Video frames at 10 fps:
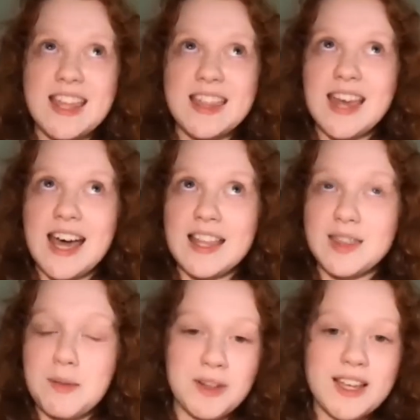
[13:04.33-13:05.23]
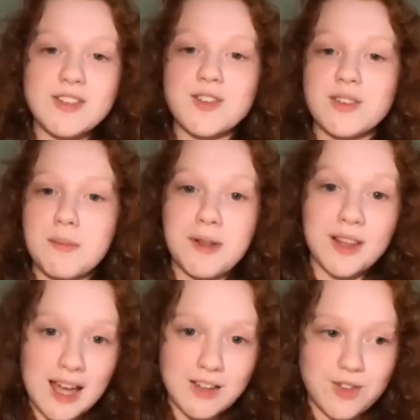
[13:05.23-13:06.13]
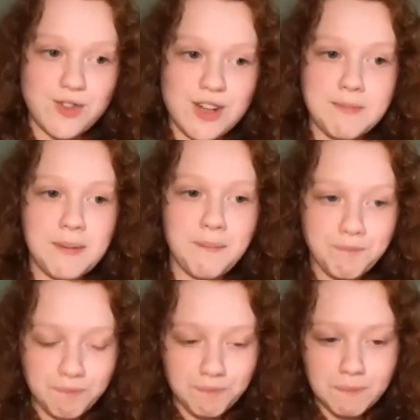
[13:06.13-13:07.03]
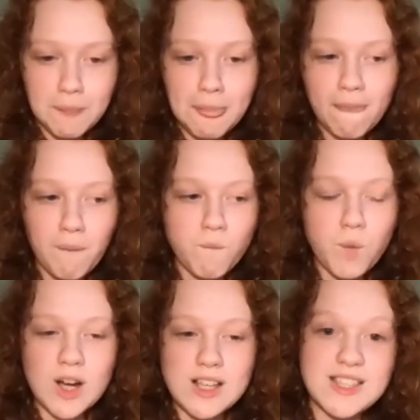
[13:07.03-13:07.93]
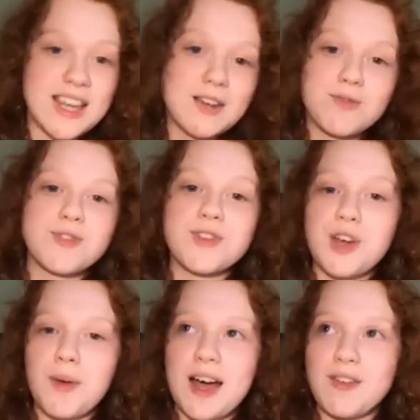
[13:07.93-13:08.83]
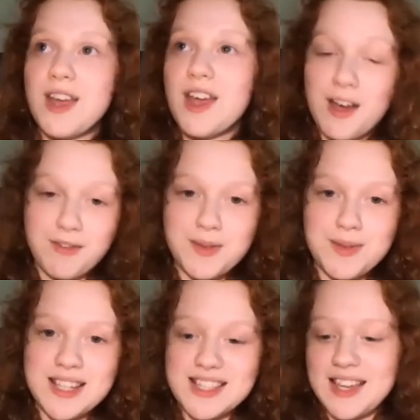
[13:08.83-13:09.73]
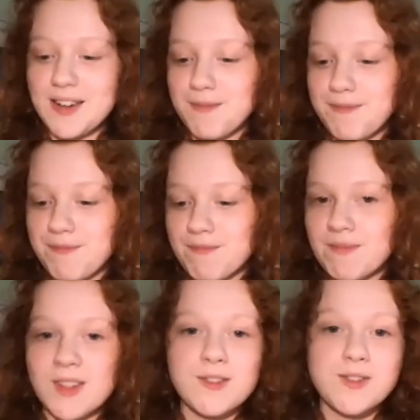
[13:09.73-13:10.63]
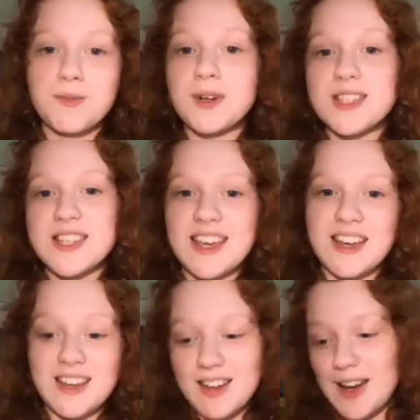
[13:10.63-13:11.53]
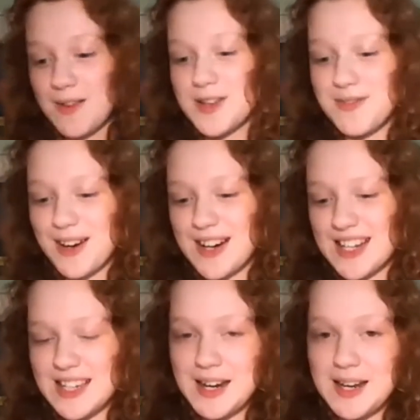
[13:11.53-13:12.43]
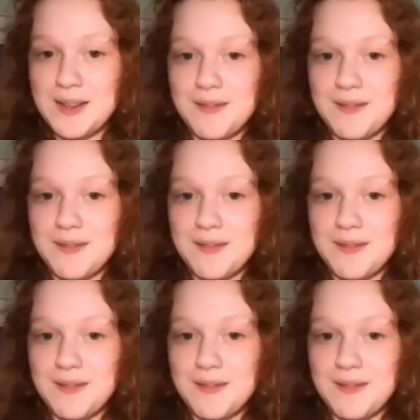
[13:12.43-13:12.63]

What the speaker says: that the pelagic trip was scheduled to go out a few weeks later. So once again, I was very excited.